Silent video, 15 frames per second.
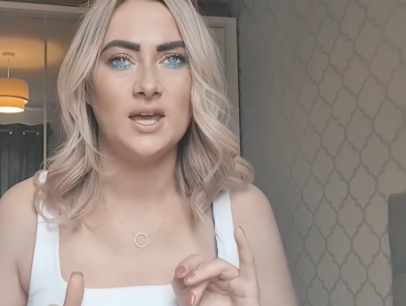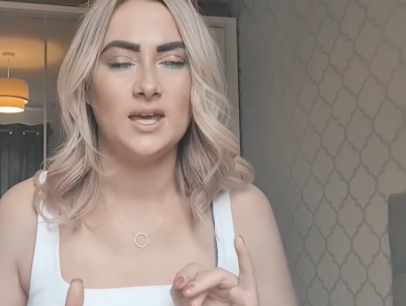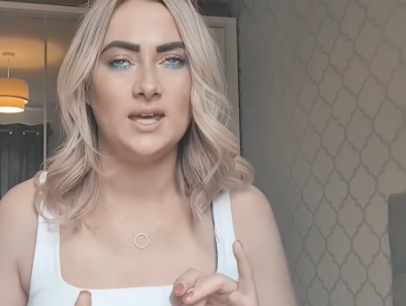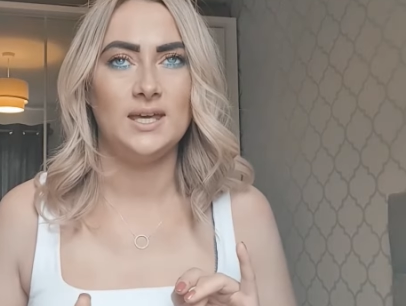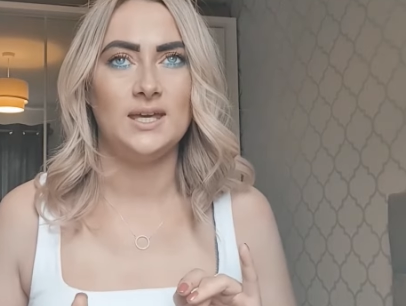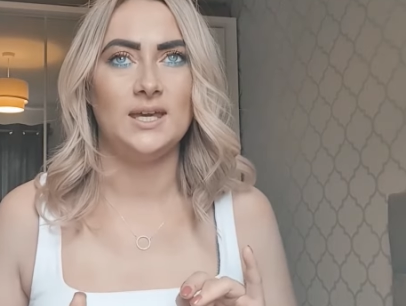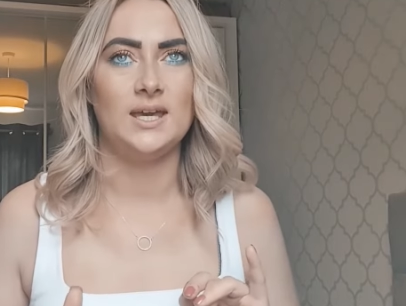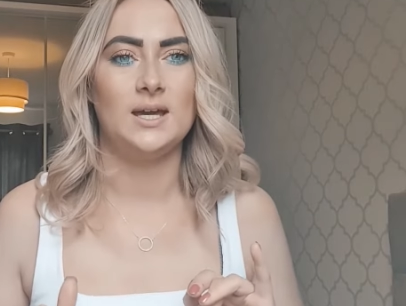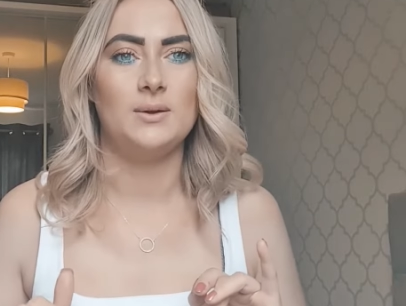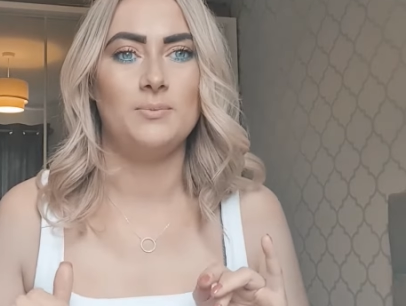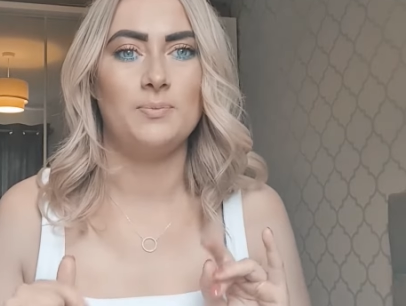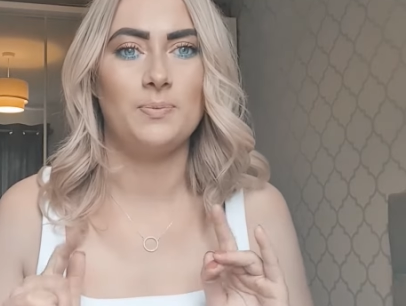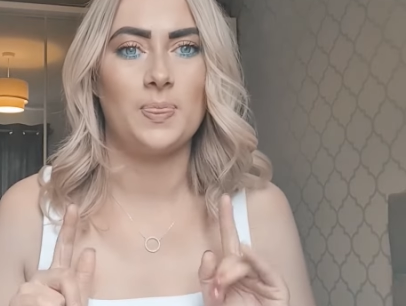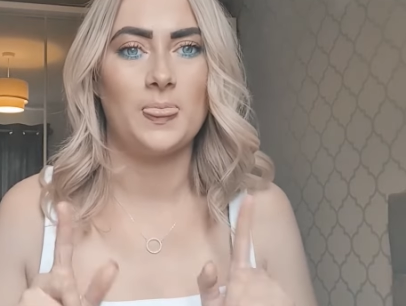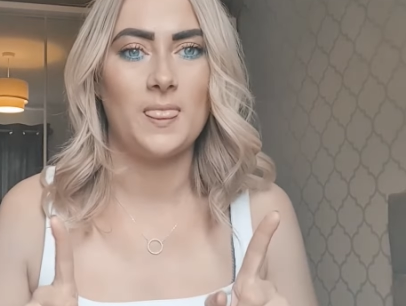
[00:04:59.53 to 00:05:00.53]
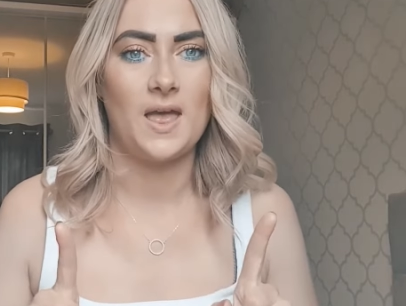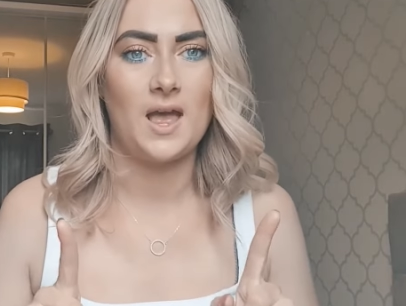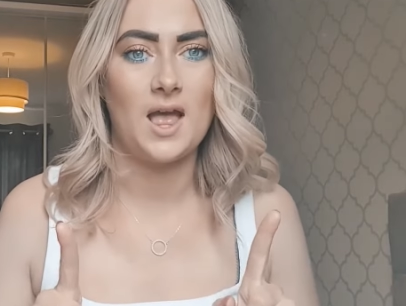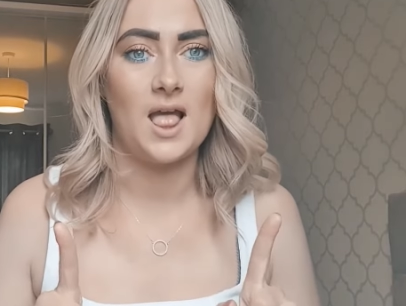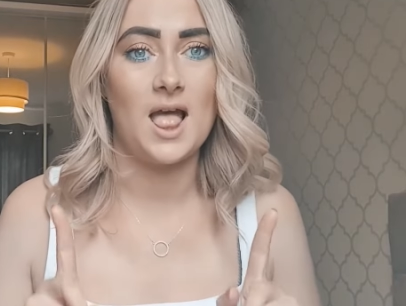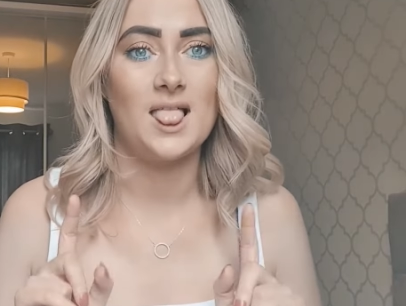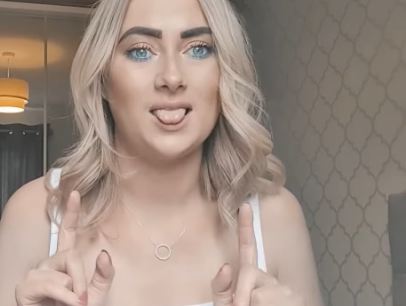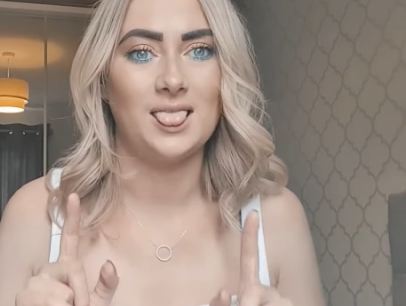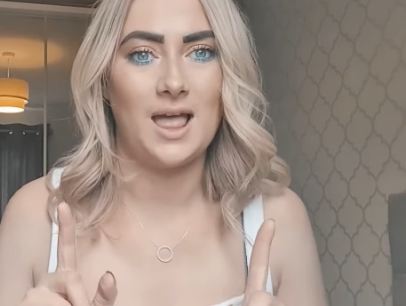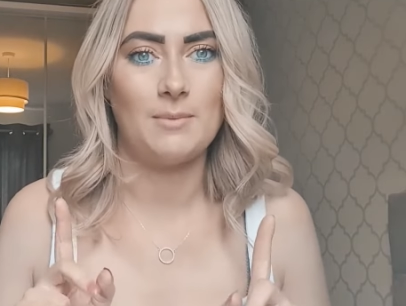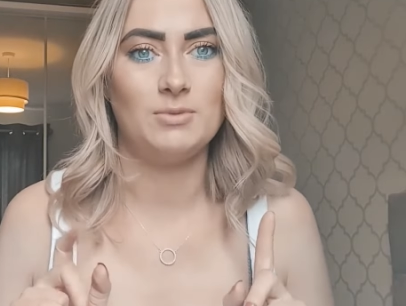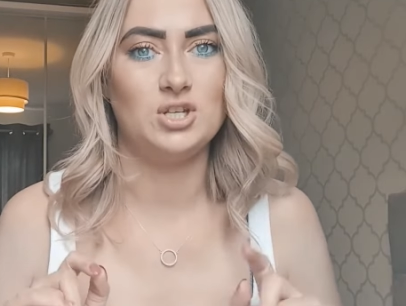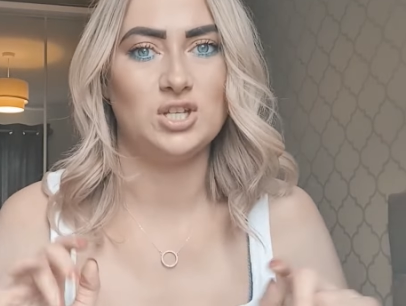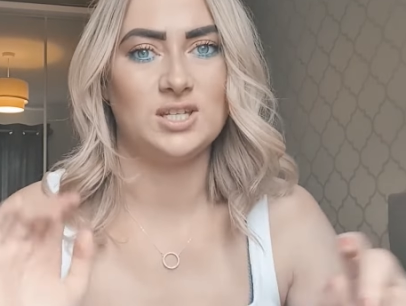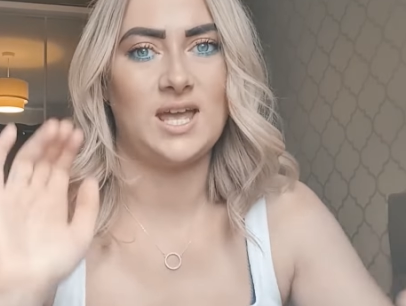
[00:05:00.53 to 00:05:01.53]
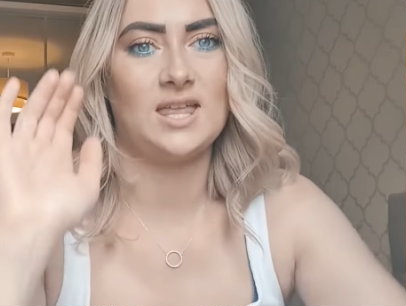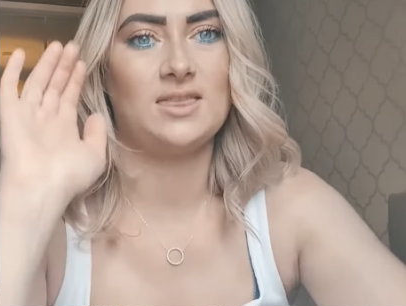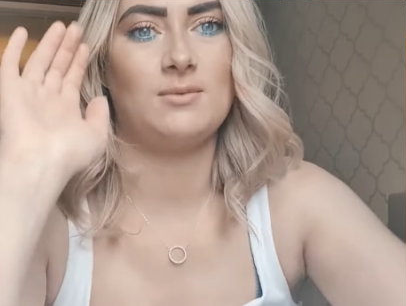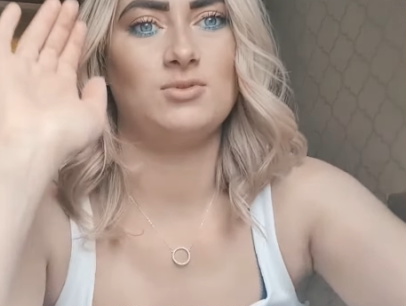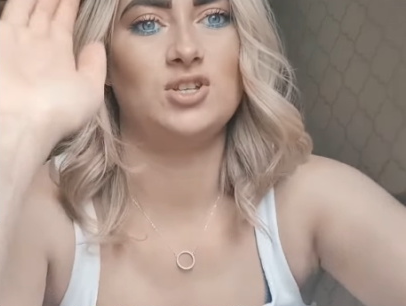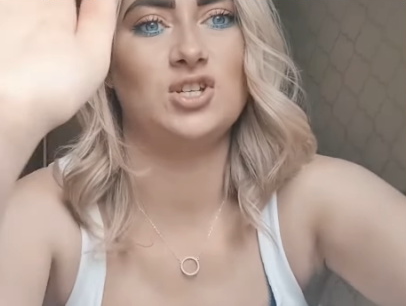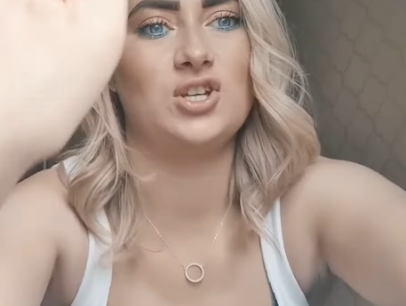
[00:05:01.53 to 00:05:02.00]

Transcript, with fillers: um let me just get them to show